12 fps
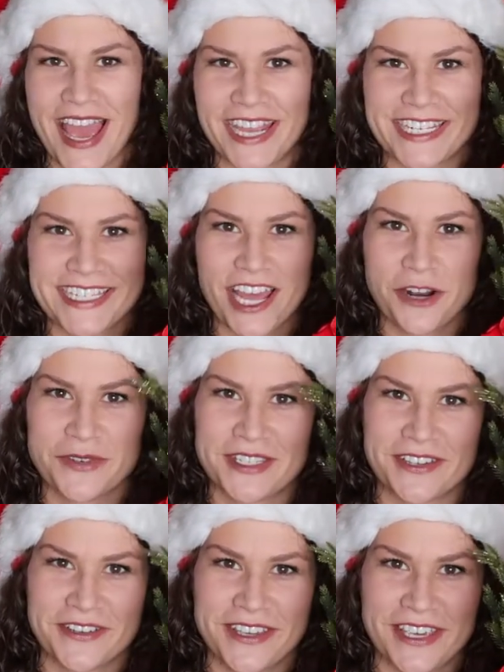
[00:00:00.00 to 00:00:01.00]
I just thought it was
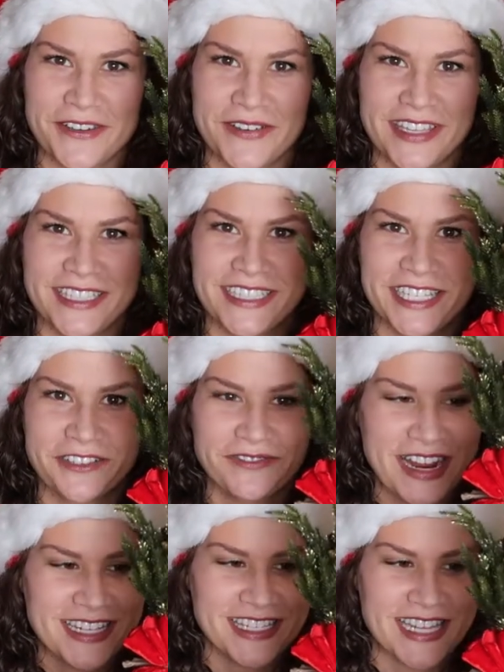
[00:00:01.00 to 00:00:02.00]
so cute in the little
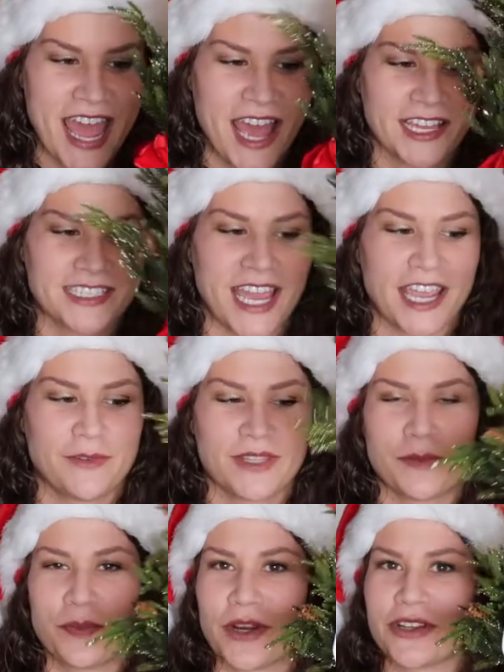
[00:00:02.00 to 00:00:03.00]
red sack tied
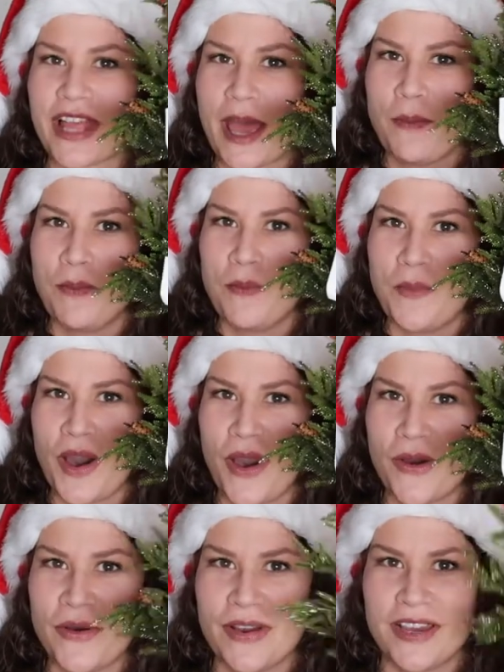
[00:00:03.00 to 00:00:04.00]
with a burlap
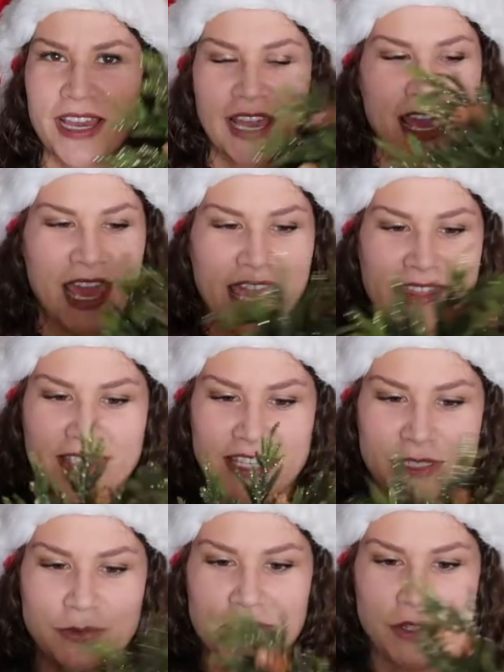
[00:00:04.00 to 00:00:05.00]
bow, and
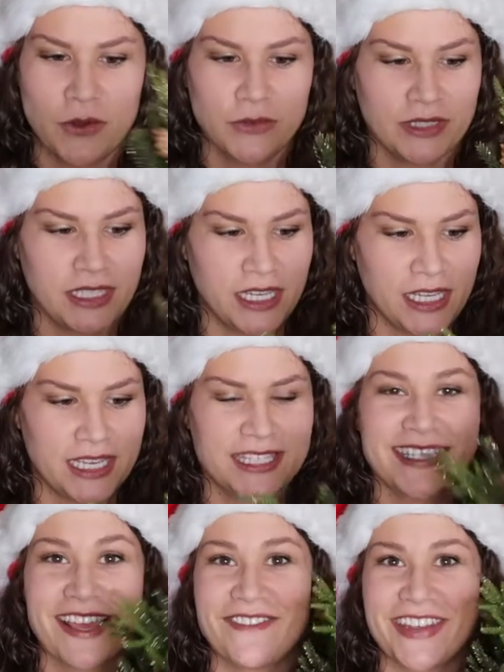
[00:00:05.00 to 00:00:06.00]
this was only
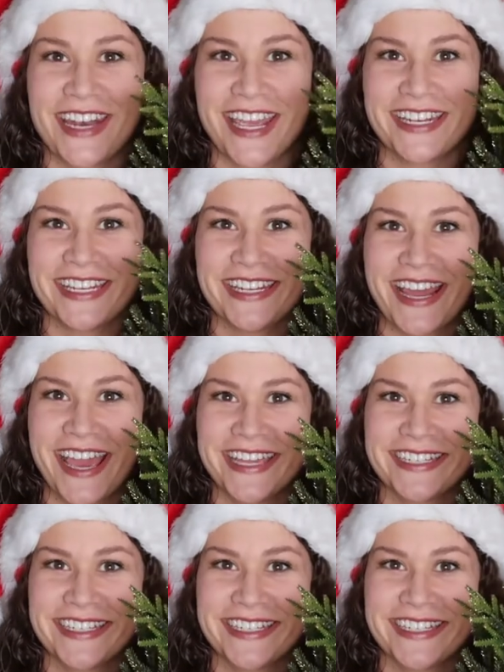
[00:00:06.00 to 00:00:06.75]
$7.99.